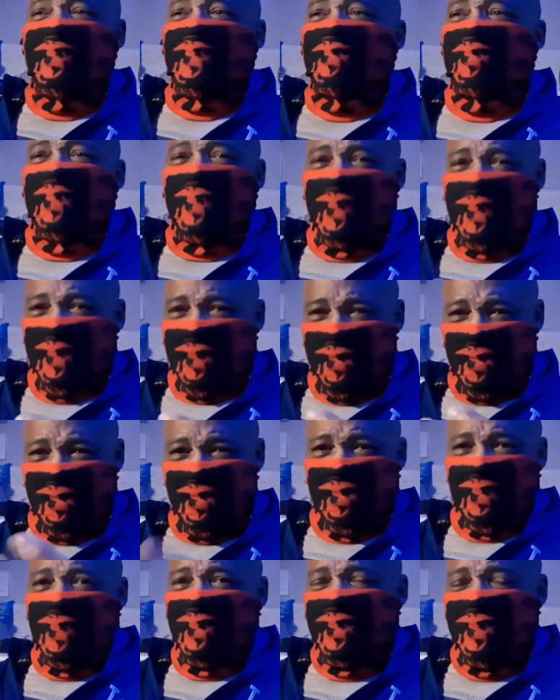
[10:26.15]
my
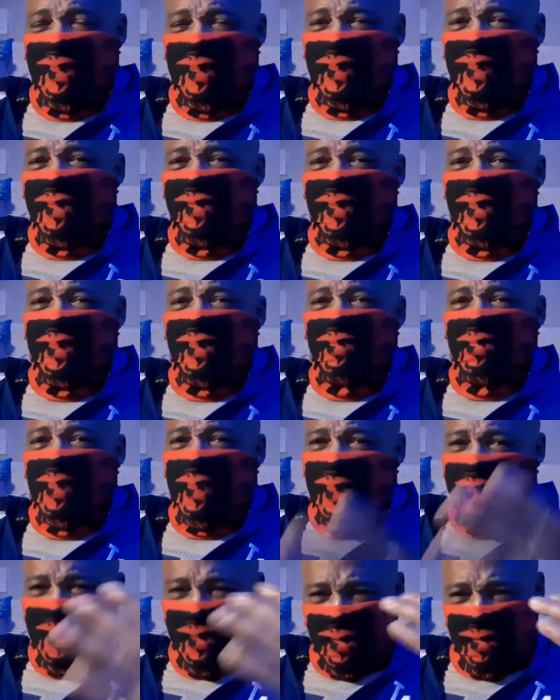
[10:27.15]
1911,
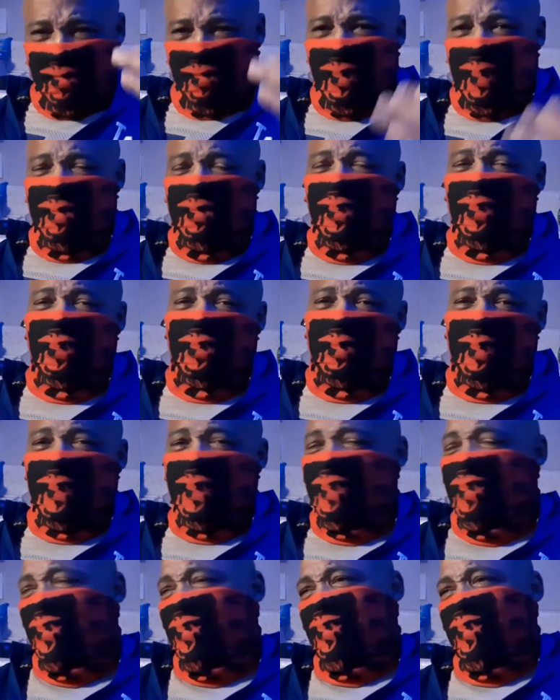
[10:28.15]
my mil
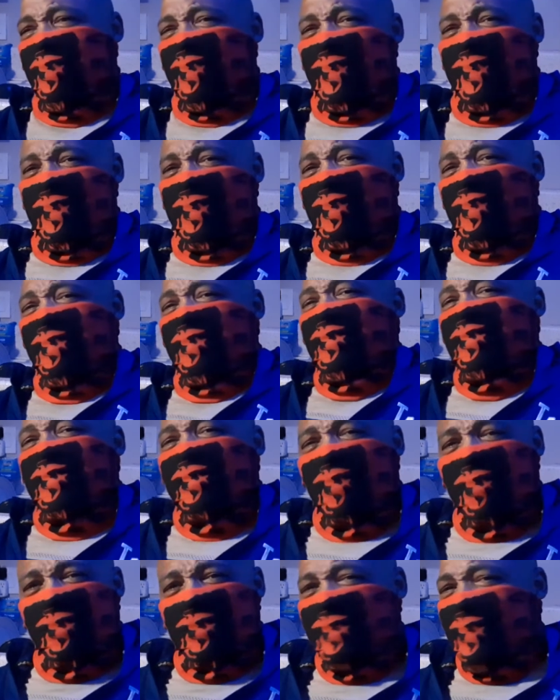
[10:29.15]
spec, oh yeah,
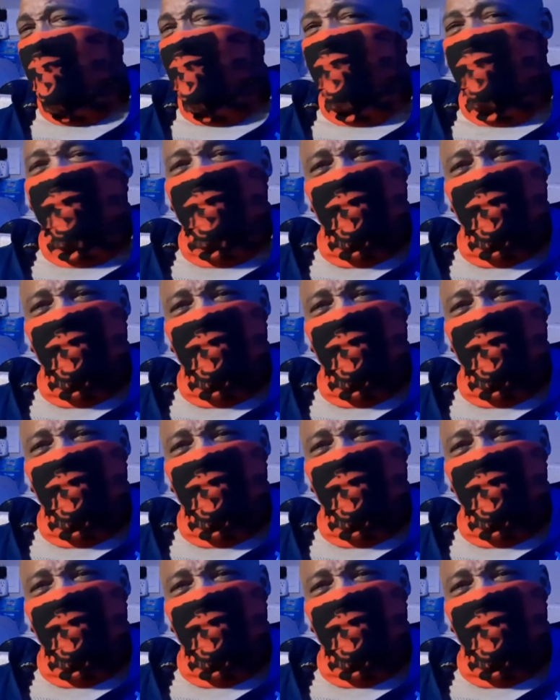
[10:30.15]
all day.